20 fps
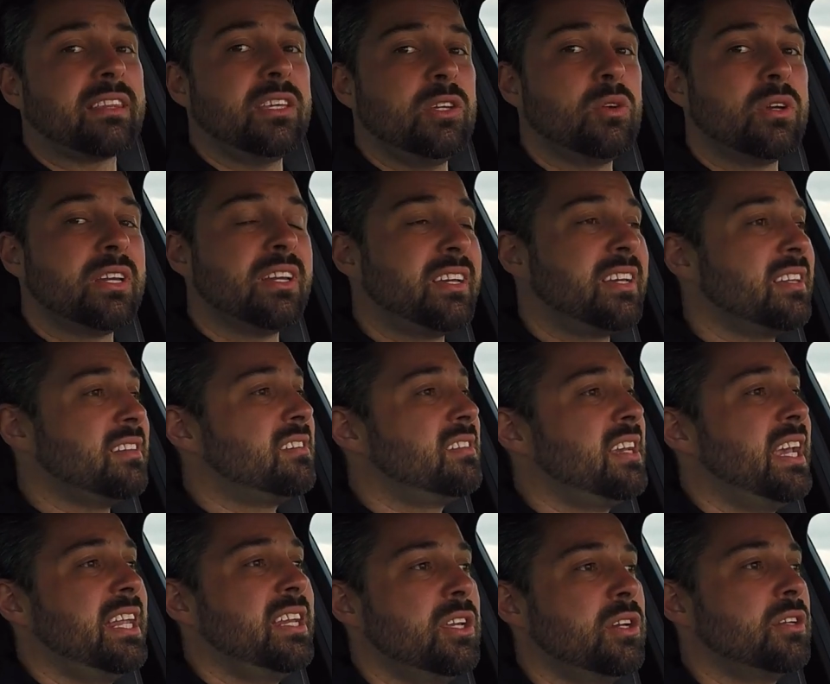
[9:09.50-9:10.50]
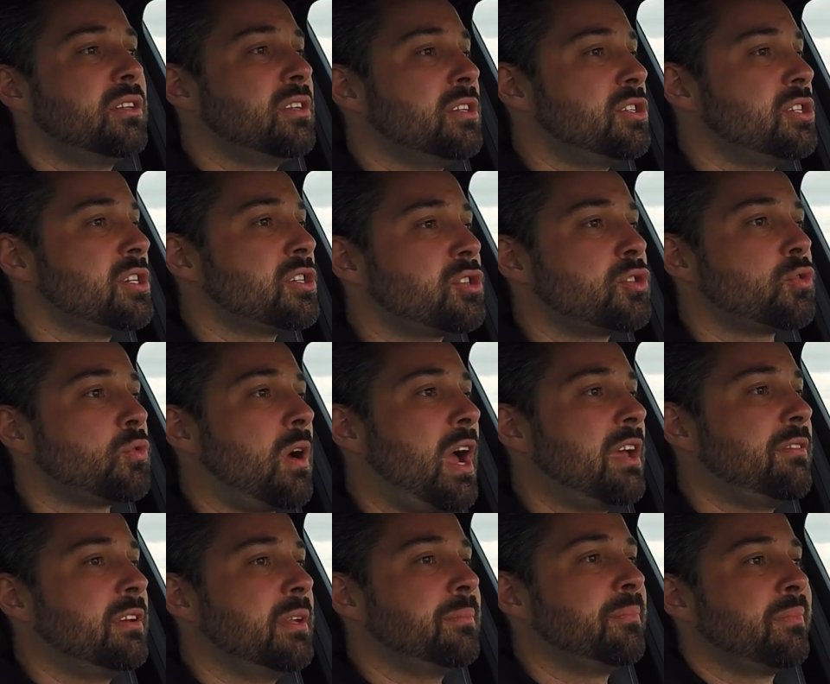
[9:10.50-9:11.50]
that you can continue to just
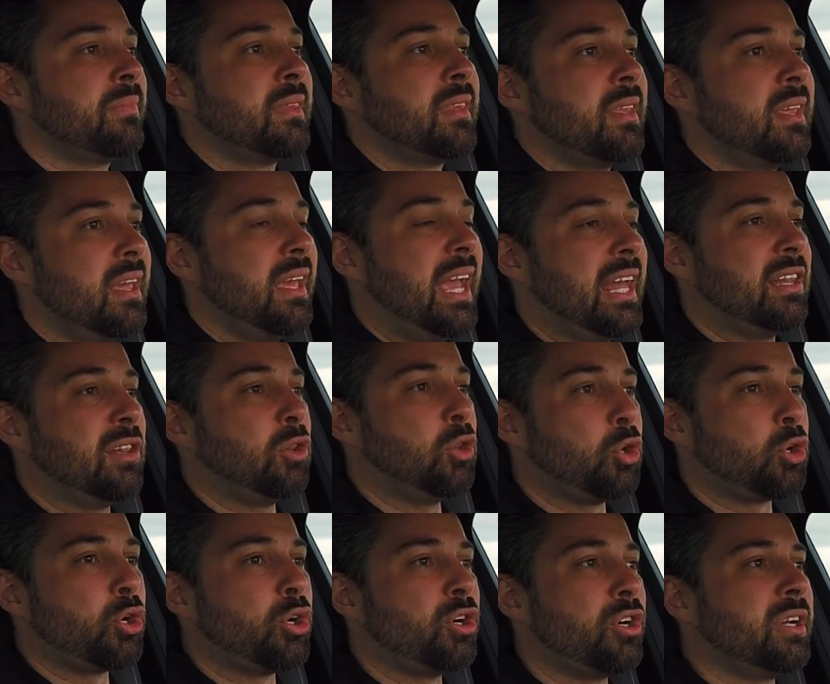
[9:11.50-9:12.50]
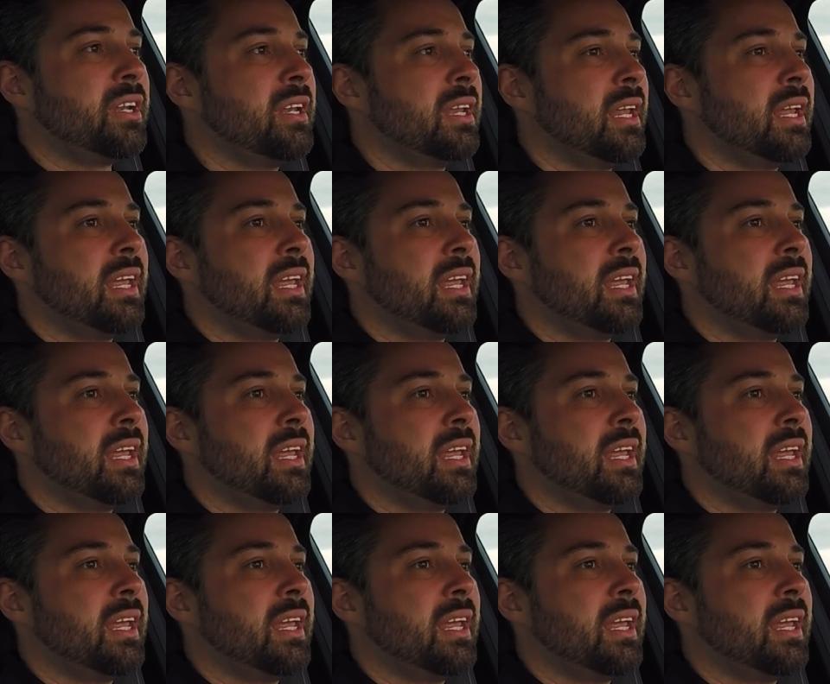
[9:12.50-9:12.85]
drive it and learn,